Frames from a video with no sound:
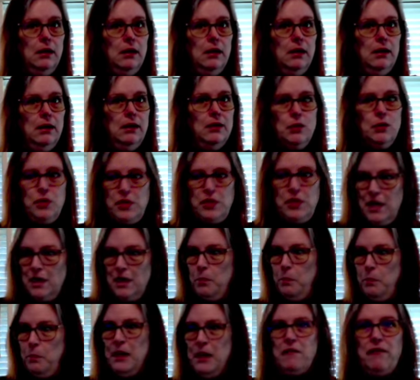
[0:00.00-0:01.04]
You see the
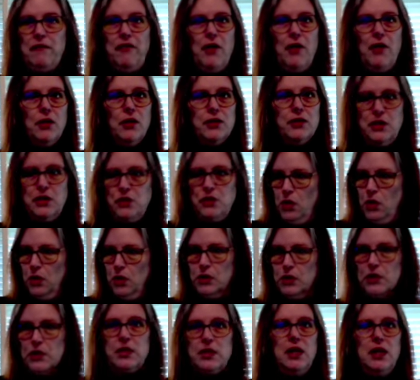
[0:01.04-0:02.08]
pitfalls that you couldn't
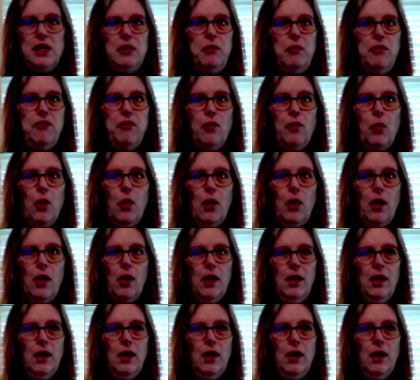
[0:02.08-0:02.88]
see before.